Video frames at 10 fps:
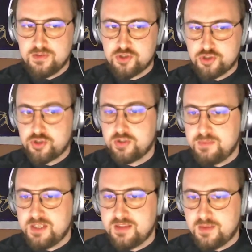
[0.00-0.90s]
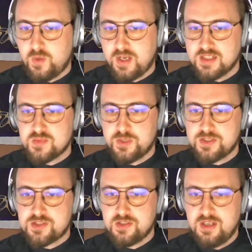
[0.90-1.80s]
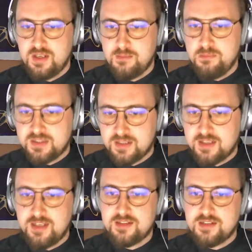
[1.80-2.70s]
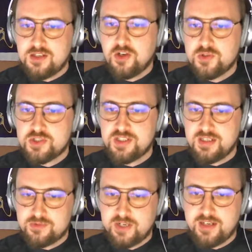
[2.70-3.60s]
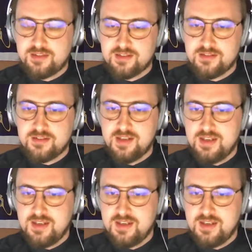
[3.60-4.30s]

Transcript: should be the ones which mitigate and negotiate, right? And